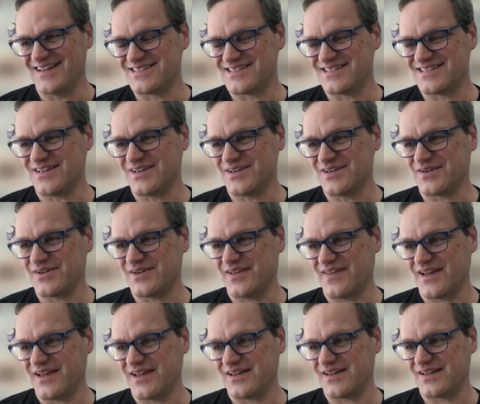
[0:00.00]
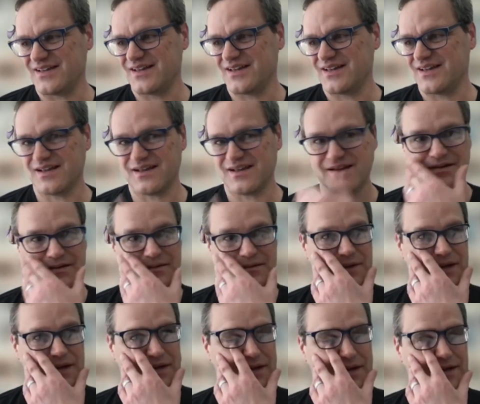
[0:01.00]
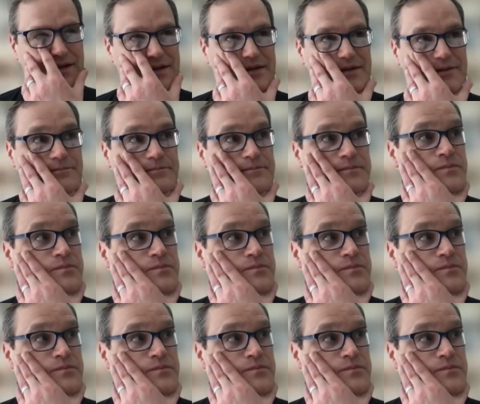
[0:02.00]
then I got a